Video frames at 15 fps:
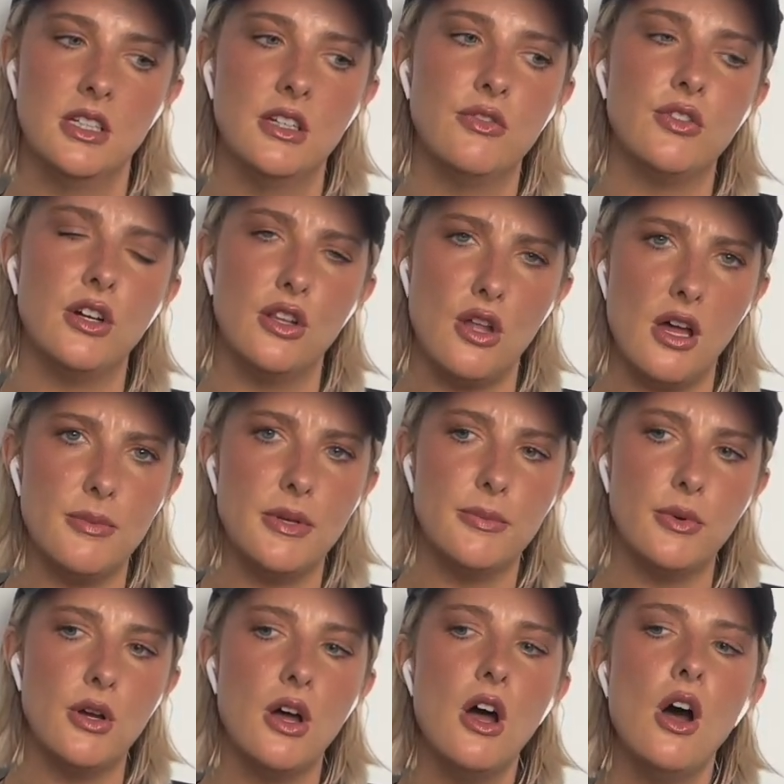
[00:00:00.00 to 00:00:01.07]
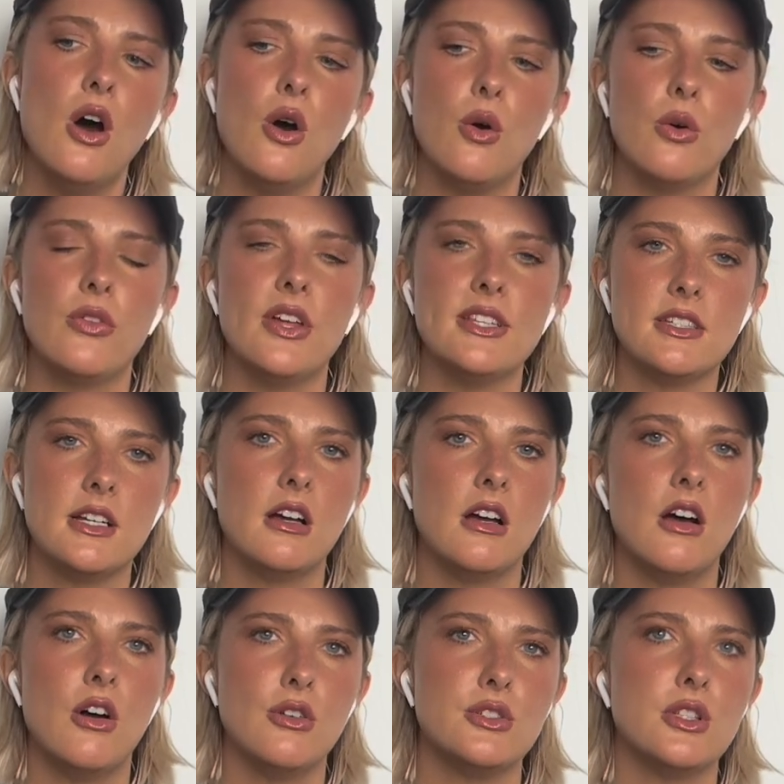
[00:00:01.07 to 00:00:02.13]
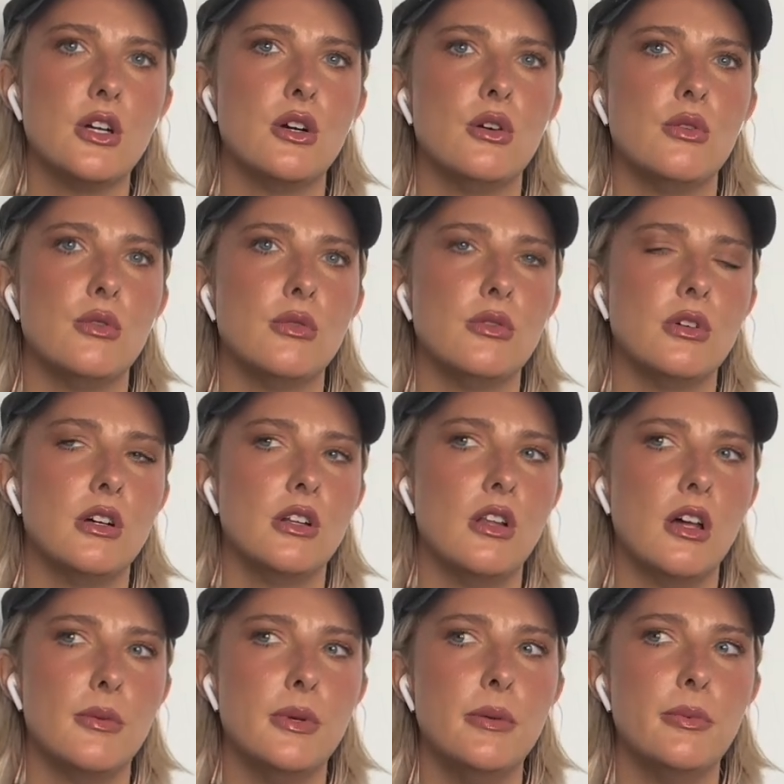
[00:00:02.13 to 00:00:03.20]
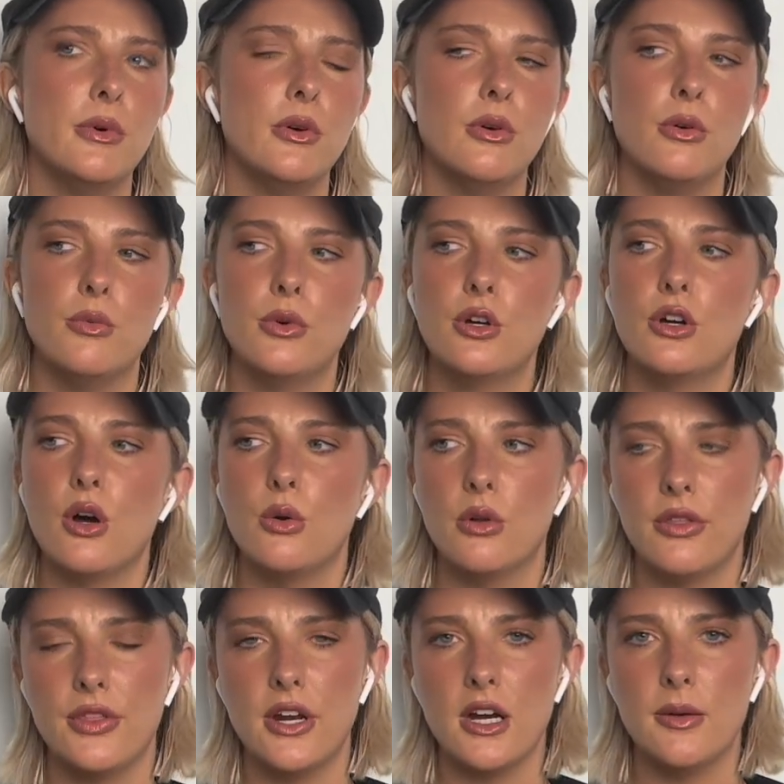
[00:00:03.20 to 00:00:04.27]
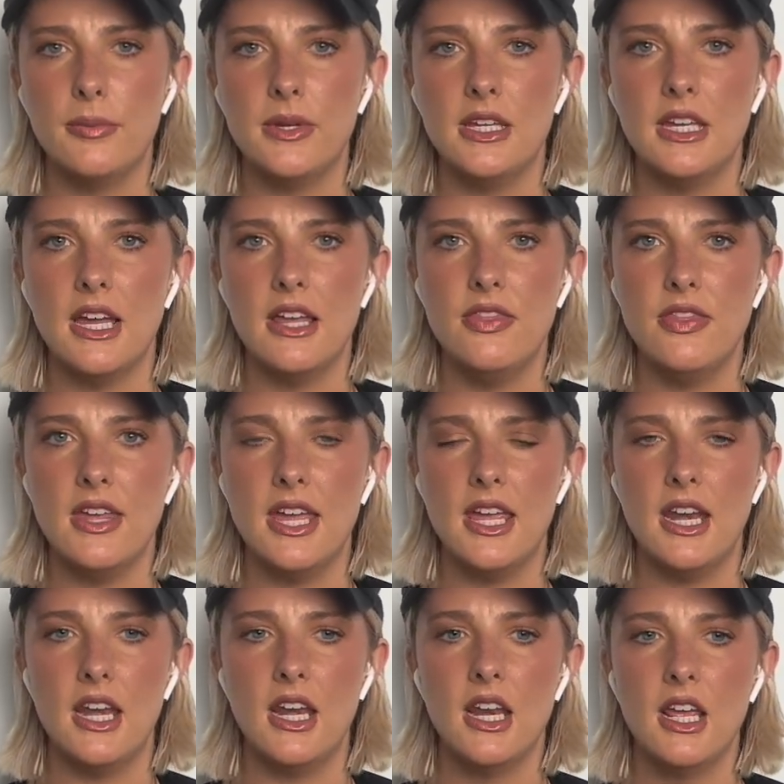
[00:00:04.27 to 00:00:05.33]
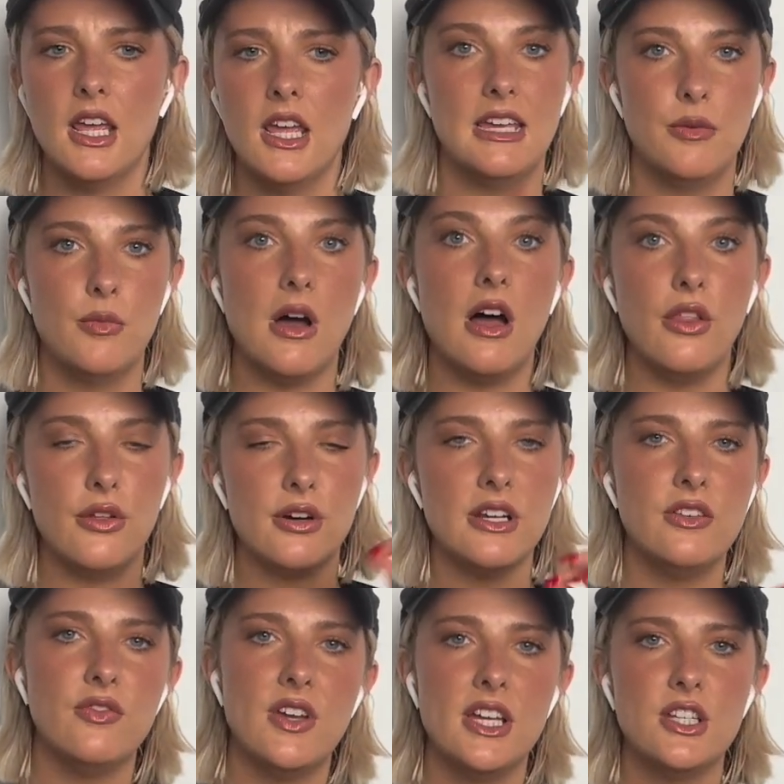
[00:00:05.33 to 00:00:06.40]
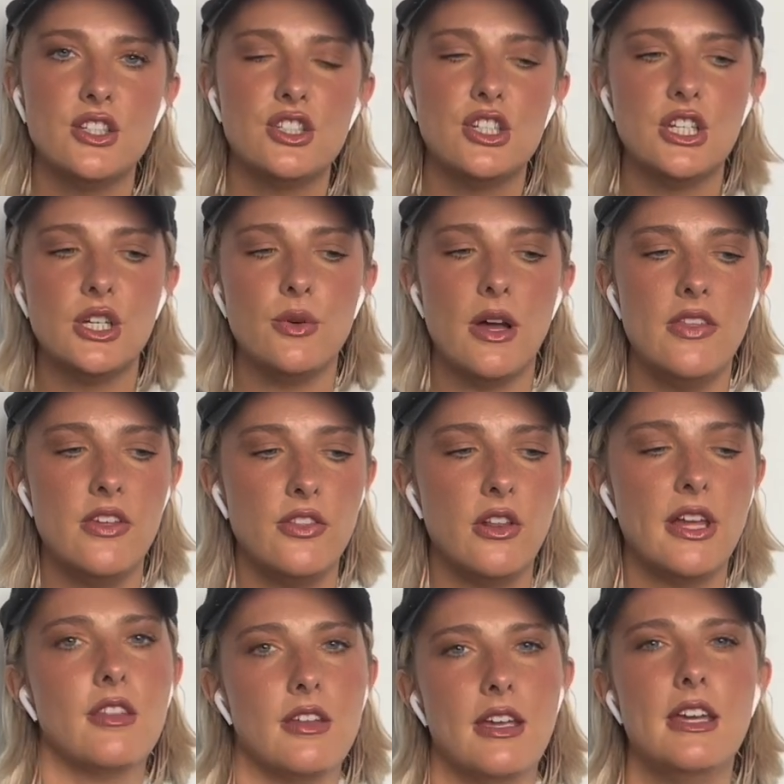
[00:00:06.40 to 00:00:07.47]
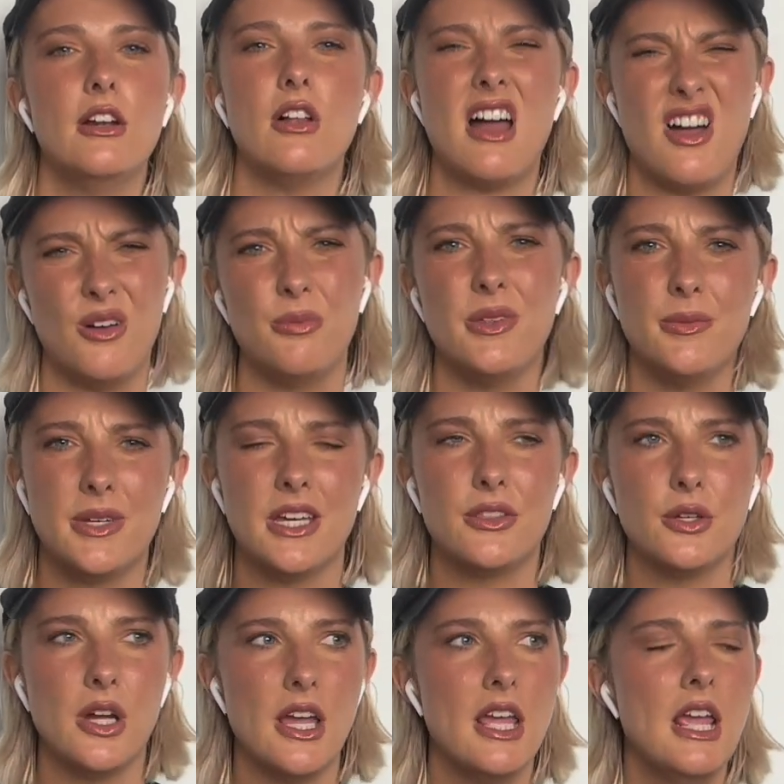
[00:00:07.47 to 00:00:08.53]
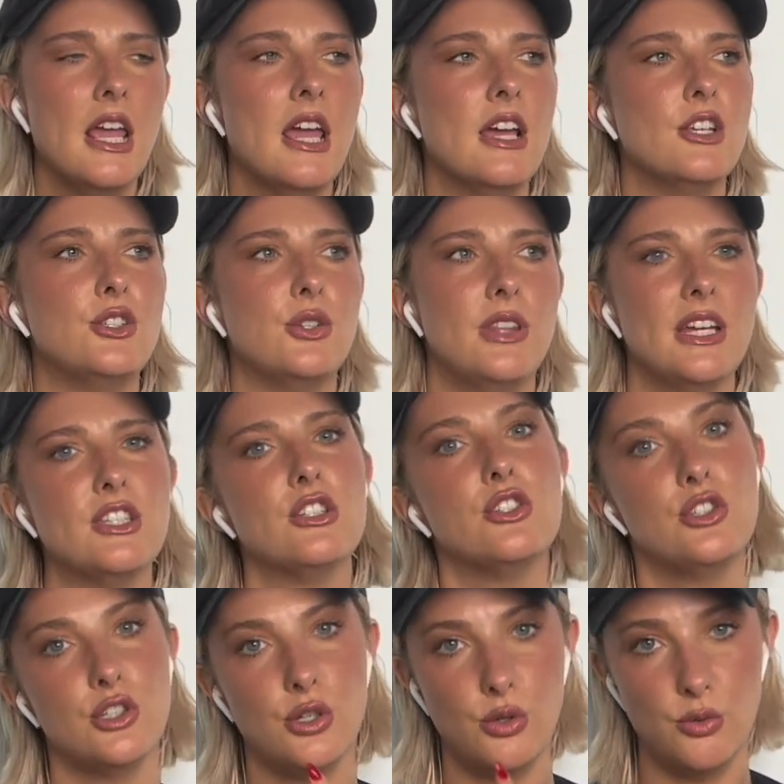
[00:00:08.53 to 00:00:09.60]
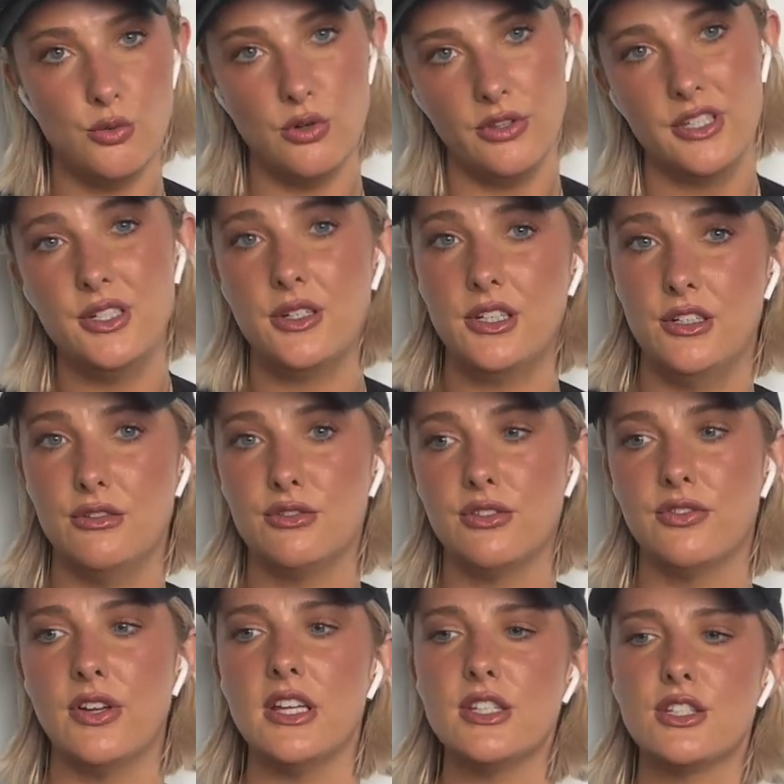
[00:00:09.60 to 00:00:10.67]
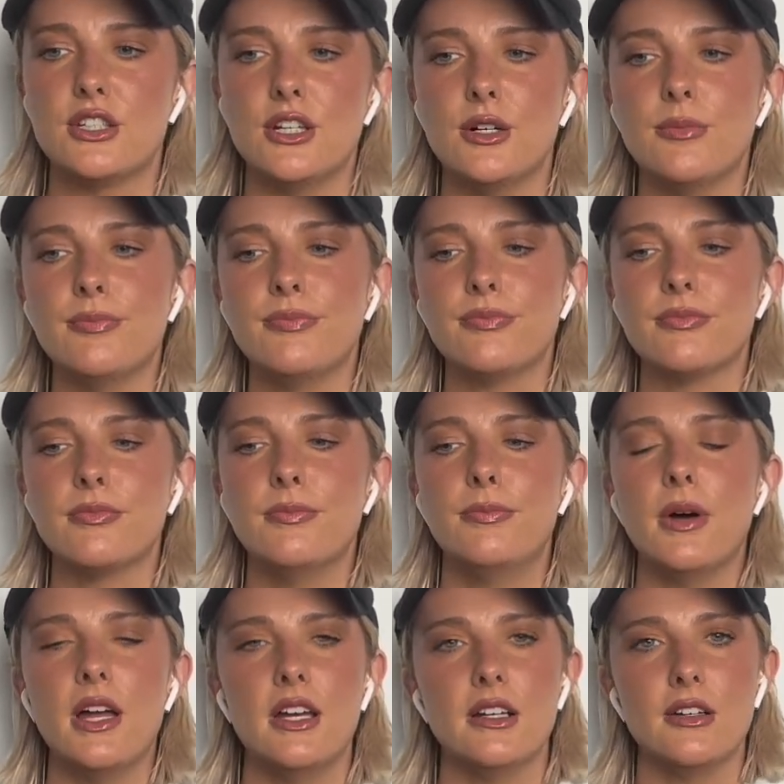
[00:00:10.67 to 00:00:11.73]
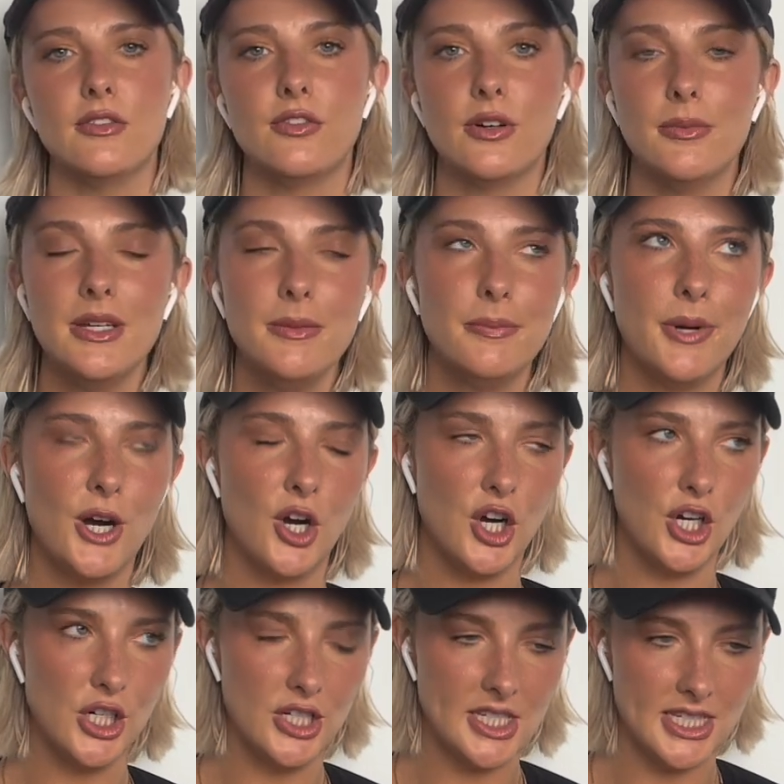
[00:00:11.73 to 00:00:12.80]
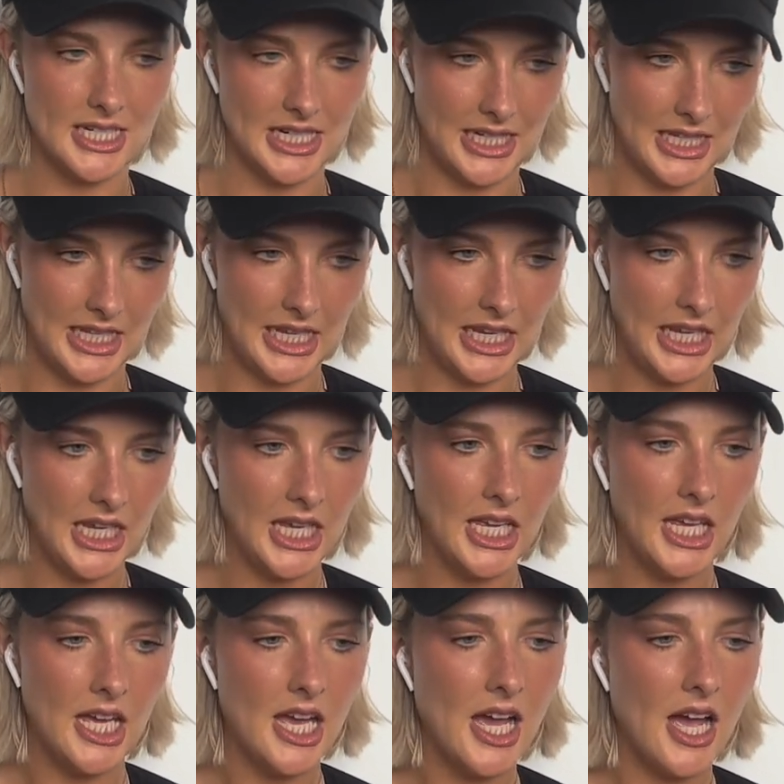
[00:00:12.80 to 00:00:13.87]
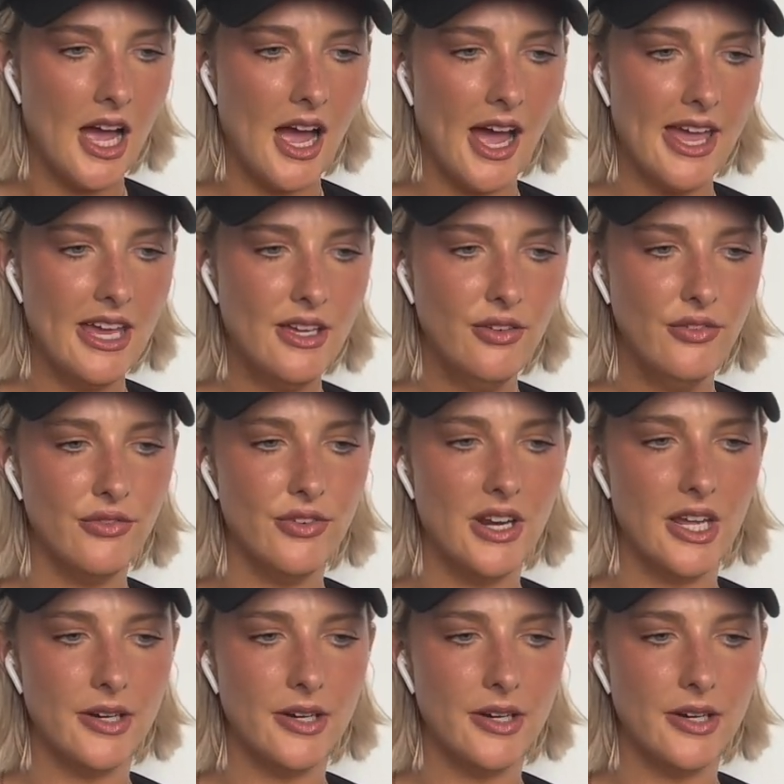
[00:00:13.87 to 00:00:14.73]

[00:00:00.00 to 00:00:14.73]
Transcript: for a lot of people. Or that's like also a lot of people will go to therapy and then while they're in phase 2, and then they'll like, it'll help them get through it. So that's a tool that you can use for phase 2. But for me personally, I'm